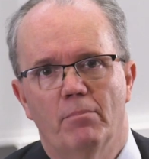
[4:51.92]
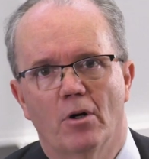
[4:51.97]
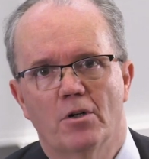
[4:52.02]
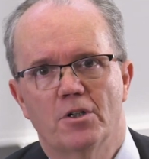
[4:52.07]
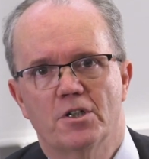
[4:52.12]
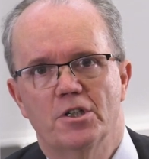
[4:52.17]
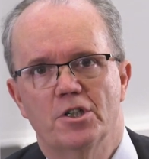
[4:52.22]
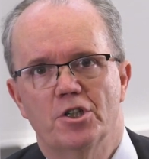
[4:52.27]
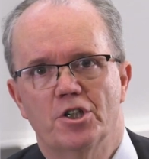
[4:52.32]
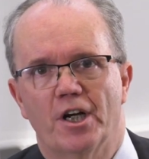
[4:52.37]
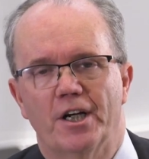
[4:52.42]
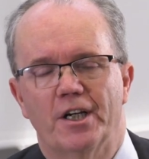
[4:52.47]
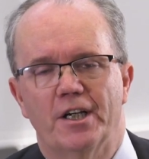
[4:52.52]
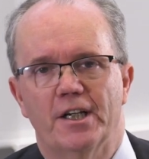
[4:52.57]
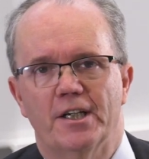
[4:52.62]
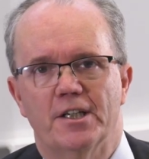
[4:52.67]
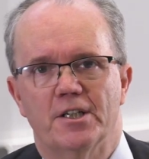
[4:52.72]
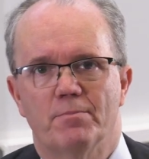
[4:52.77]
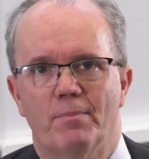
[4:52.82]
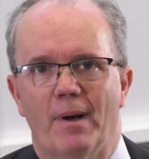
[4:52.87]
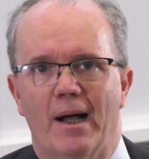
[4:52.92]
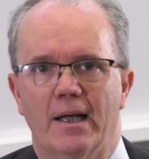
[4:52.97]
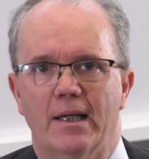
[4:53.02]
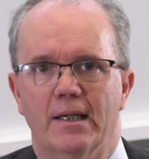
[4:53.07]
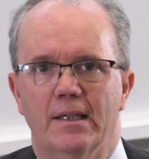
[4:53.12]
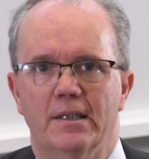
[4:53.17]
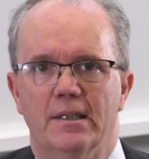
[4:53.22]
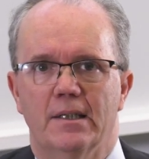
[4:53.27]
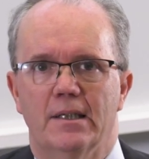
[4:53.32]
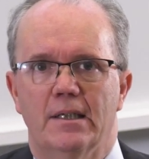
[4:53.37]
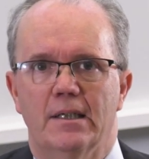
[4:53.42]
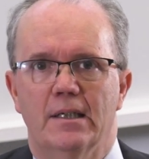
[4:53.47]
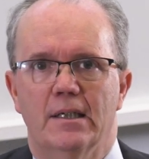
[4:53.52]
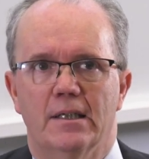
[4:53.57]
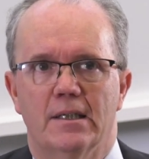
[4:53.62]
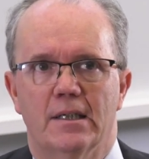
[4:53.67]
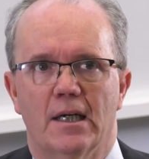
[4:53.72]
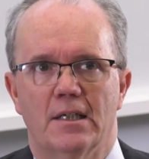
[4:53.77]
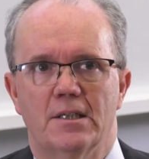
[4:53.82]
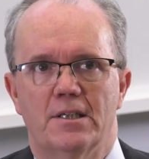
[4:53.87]
Box and Jenkins back in the
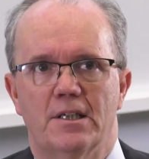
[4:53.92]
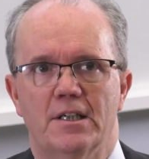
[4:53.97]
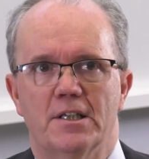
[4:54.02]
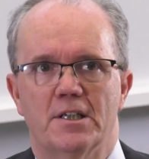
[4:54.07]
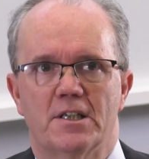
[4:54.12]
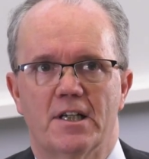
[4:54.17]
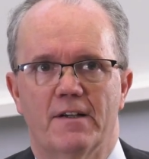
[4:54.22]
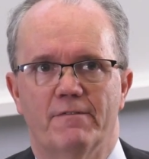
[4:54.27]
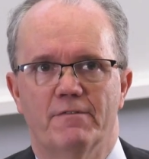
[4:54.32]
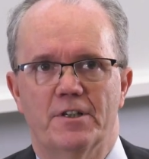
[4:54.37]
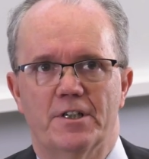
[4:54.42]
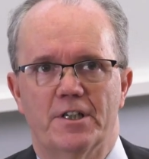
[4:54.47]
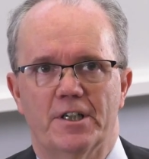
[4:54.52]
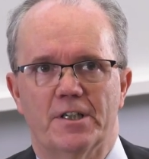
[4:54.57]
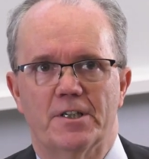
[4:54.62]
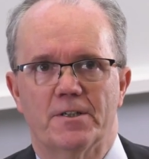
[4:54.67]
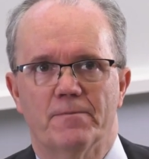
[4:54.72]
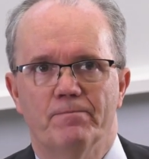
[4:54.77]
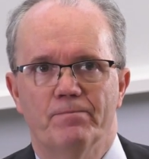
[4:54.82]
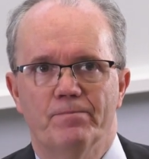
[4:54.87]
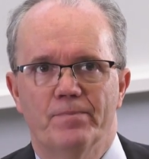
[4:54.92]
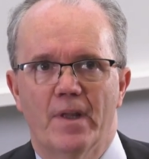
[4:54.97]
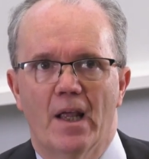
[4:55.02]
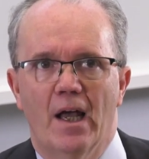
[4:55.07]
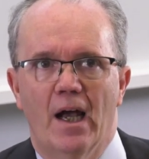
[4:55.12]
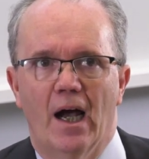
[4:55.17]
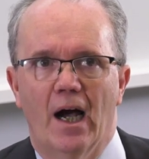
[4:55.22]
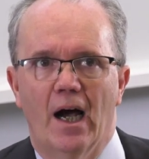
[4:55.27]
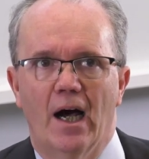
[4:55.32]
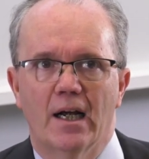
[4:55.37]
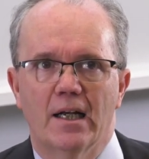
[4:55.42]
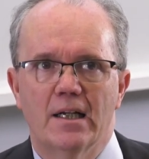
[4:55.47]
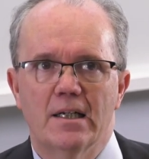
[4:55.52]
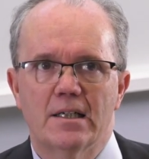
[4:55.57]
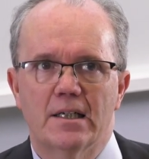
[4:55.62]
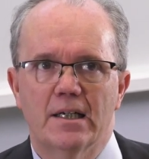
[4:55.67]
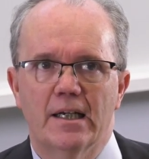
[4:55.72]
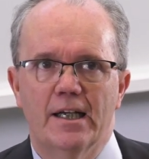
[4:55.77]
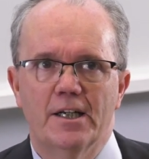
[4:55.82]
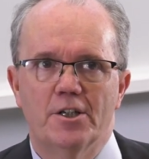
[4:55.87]
1970s.
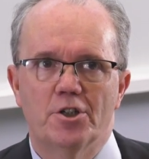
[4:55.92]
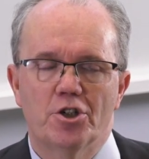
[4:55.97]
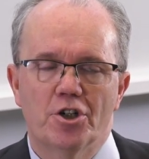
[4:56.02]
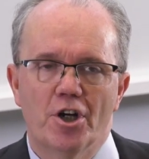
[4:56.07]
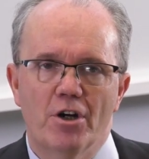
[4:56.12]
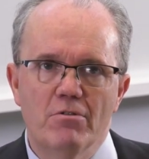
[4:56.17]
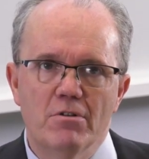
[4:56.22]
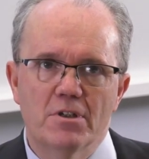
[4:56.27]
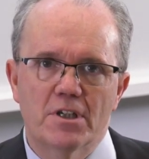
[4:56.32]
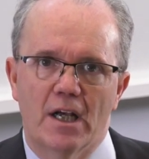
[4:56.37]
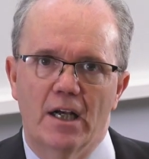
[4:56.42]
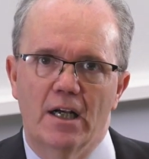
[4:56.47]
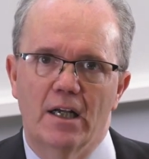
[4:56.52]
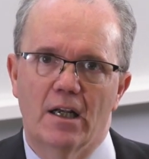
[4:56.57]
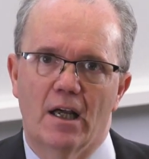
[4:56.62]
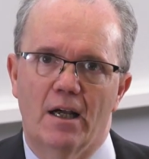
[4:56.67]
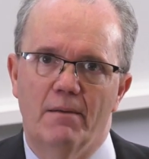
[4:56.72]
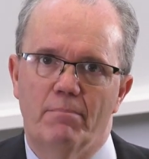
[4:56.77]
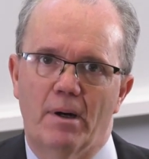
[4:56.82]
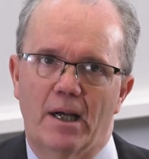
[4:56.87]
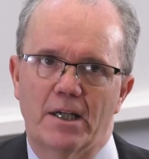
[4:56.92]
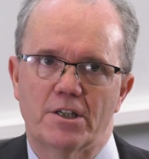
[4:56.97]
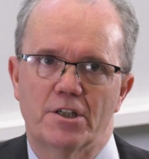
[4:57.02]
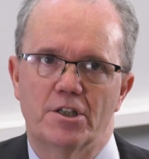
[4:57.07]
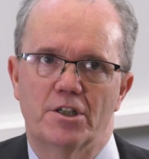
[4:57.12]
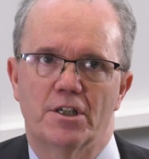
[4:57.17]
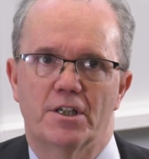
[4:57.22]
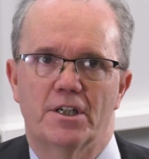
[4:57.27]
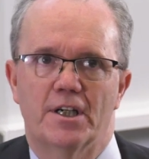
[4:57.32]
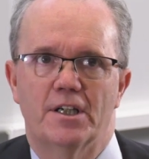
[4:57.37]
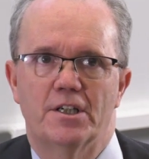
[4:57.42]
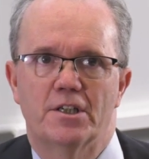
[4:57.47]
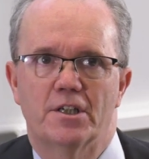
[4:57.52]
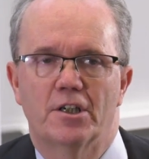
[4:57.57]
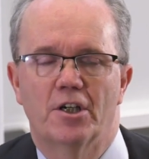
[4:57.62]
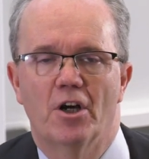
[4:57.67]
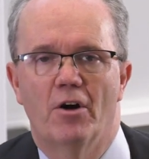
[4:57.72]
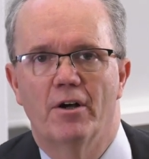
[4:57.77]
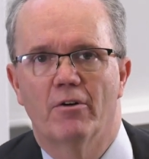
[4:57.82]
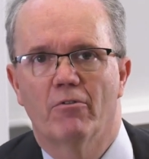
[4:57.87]
And it shows airline passenger
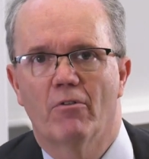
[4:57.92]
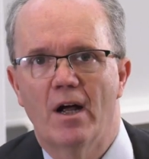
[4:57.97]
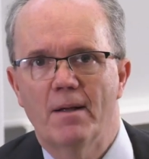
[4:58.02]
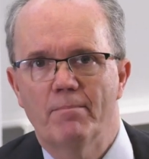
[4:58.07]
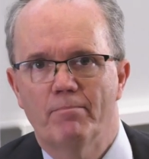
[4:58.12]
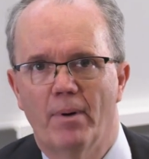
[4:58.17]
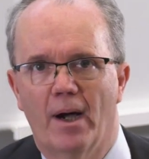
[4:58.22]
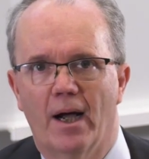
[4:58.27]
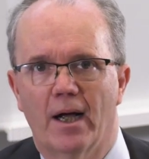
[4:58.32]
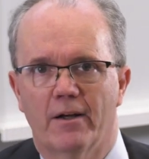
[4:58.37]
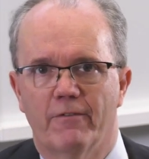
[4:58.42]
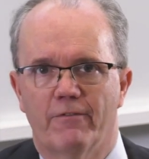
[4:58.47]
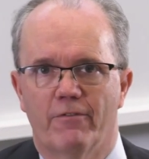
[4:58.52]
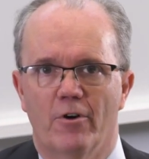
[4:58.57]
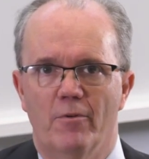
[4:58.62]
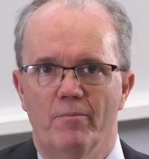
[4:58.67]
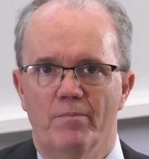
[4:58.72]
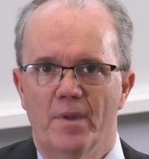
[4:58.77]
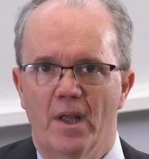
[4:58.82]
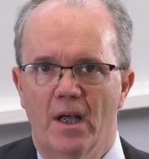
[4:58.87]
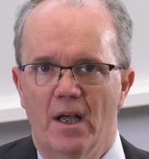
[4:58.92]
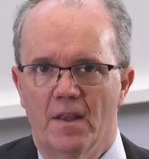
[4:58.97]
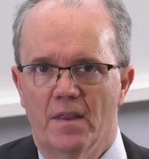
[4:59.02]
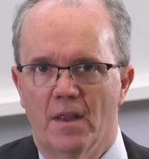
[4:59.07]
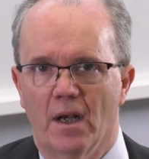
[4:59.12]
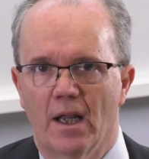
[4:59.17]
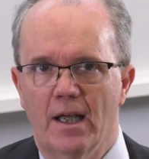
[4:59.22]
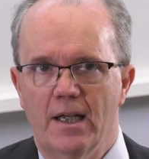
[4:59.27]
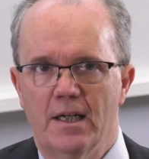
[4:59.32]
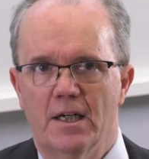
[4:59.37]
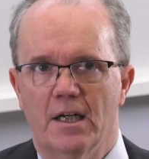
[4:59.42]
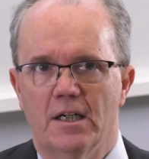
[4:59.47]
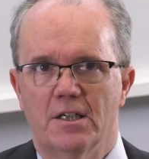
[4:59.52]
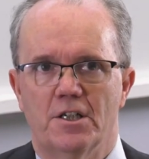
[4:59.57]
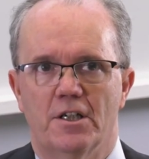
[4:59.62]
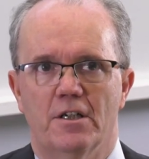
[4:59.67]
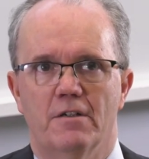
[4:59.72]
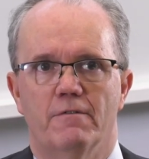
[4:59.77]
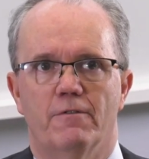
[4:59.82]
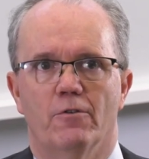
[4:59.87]
data going right back from the late
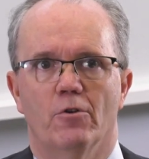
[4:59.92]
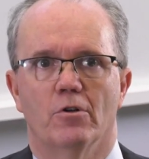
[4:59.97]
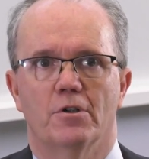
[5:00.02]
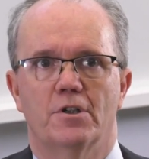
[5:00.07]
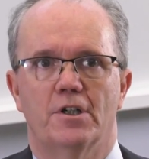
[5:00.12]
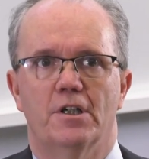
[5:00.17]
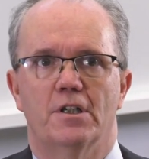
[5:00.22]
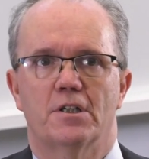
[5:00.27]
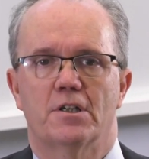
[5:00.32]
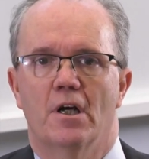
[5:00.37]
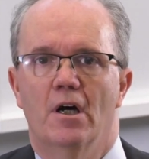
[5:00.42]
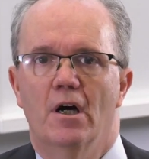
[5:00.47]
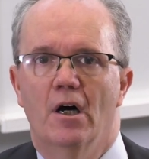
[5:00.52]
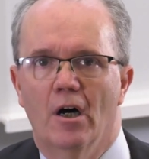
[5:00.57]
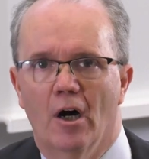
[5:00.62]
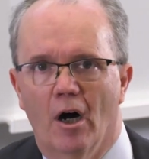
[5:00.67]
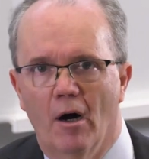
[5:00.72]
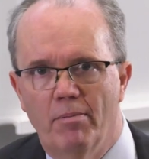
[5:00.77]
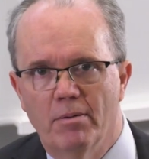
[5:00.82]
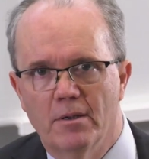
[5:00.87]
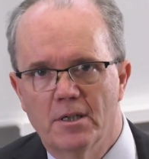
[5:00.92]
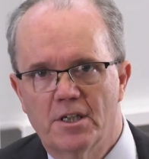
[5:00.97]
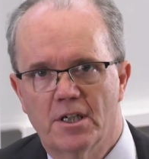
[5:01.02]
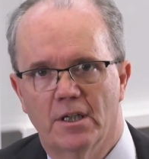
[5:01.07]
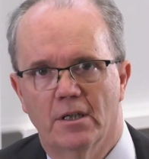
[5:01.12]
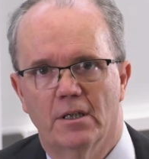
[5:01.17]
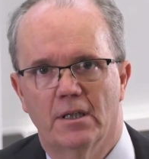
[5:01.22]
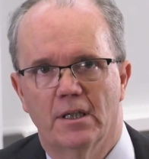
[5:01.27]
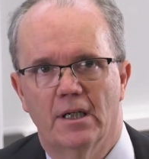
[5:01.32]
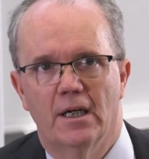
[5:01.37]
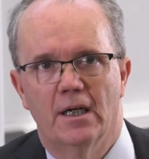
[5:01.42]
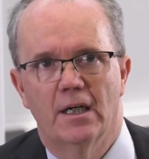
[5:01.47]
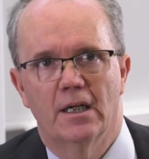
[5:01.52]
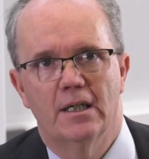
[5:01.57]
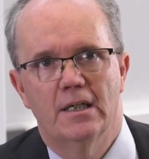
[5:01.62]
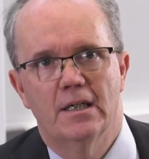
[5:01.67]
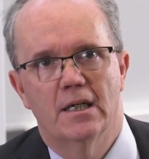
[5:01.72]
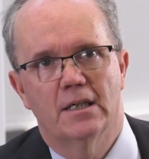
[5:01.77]
1940s up until the early